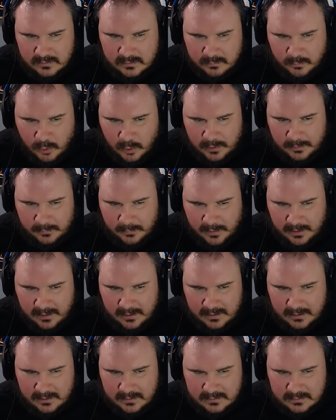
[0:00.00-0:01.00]
Boarding
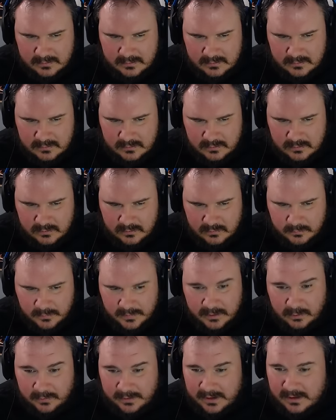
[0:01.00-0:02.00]
pass to
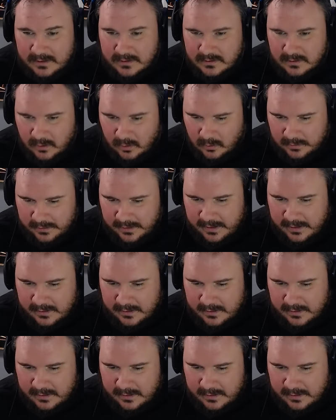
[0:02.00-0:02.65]
Middle East. Okay.